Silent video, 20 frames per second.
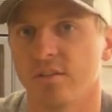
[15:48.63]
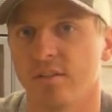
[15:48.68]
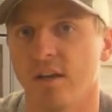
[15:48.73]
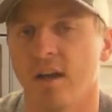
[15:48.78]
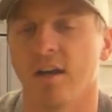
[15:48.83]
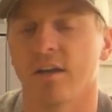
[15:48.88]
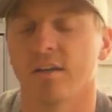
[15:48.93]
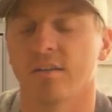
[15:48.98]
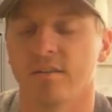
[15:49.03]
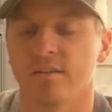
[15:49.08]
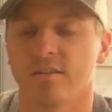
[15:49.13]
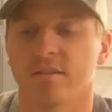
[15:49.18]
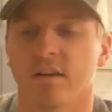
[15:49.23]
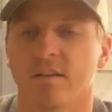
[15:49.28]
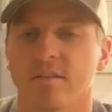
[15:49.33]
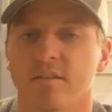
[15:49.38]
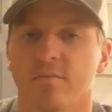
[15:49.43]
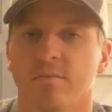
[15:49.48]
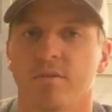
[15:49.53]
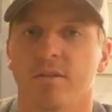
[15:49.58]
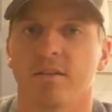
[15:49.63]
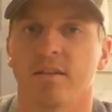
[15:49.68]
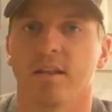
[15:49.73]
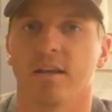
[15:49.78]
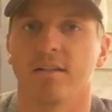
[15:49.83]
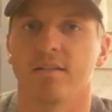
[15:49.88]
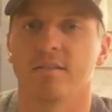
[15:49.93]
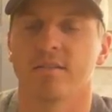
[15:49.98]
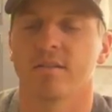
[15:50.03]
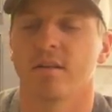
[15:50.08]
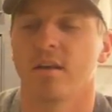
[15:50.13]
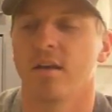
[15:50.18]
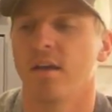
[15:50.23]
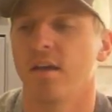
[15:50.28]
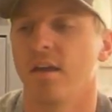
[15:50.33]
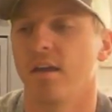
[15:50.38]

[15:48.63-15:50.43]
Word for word: a dock that's got some good lights